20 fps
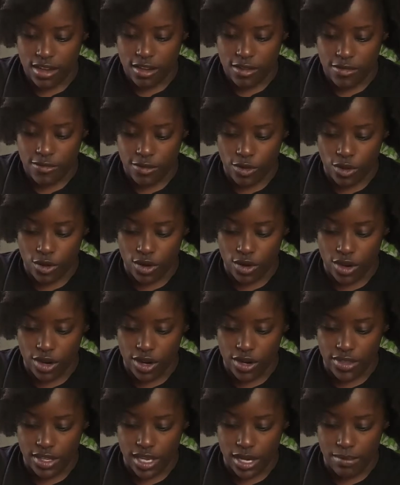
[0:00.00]
for
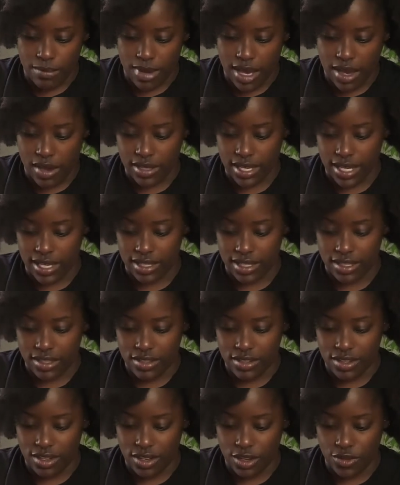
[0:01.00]
the amount, like, you
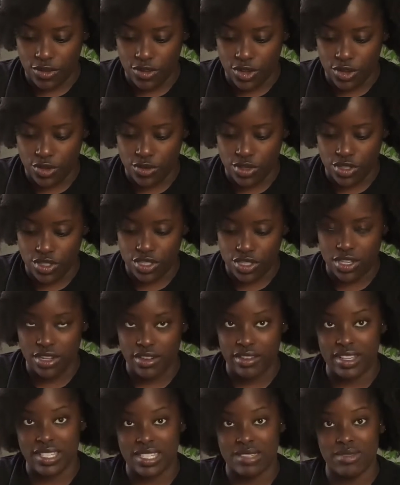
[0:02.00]
know, if you were just
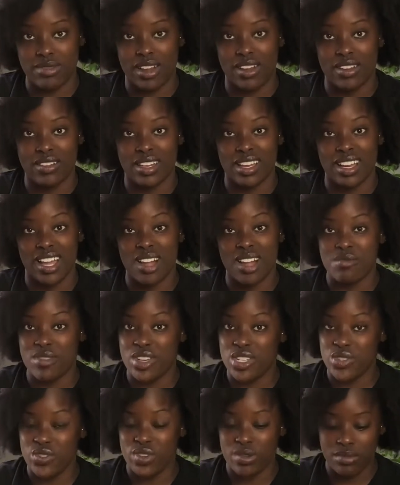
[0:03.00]
curious about how much
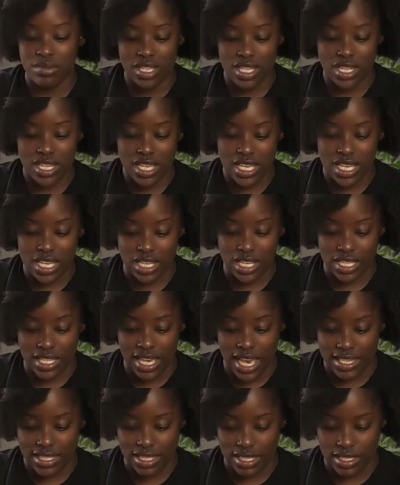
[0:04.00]
you were bleeding. It
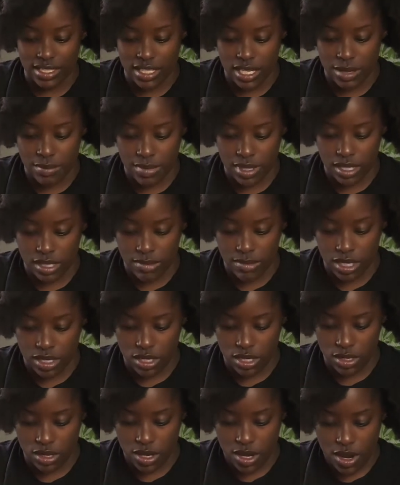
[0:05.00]
has a 10 millimeter
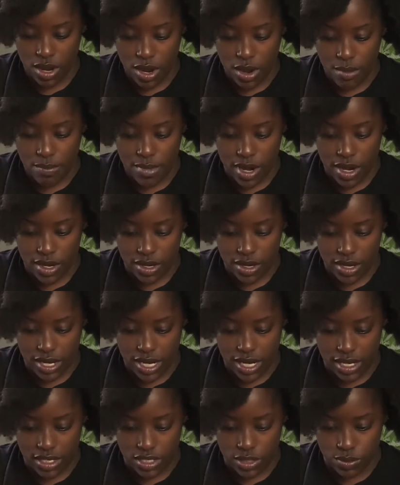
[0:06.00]
marker and
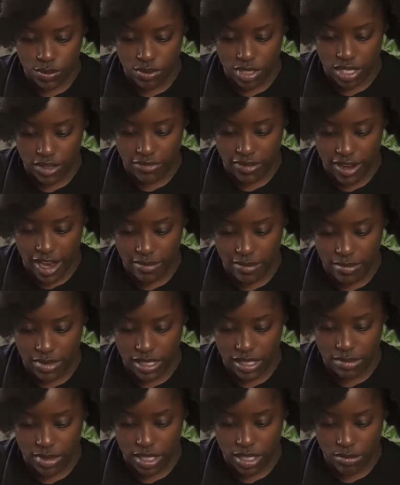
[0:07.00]
a 25
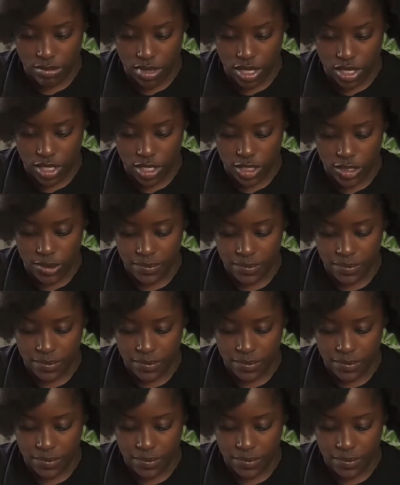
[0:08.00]
millimeter marker.